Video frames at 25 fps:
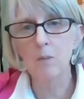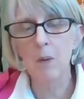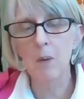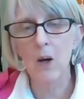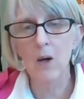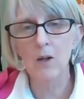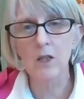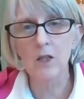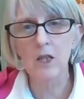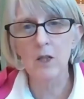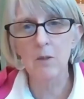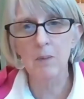
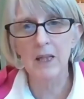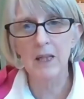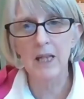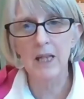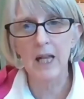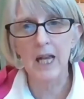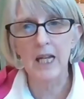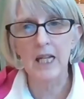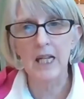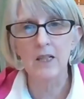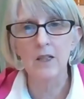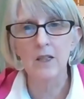part of the
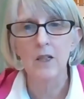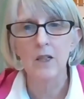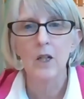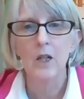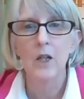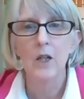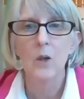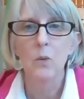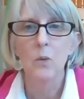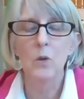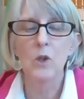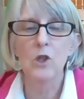plane,
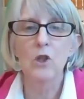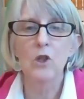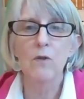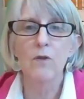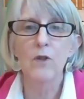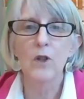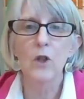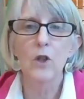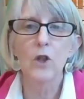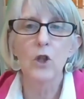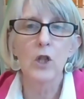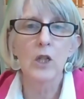which if
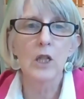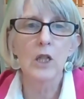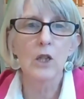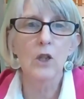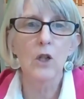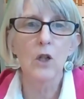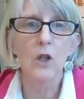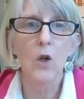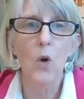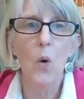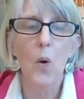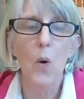you look at
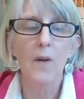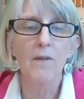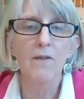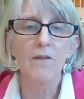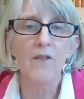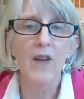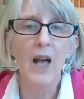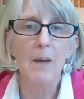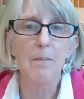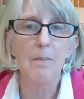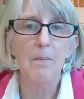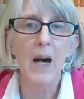the
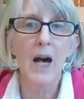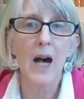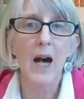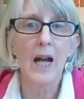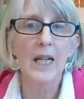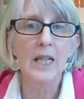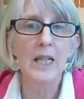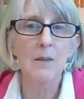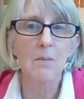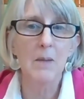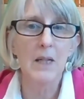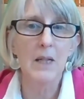Corvette
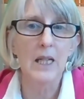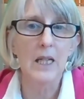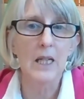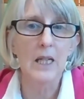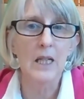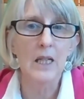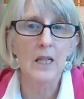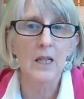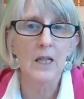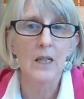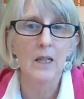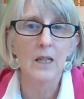behind
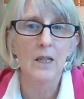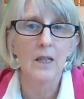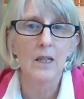me,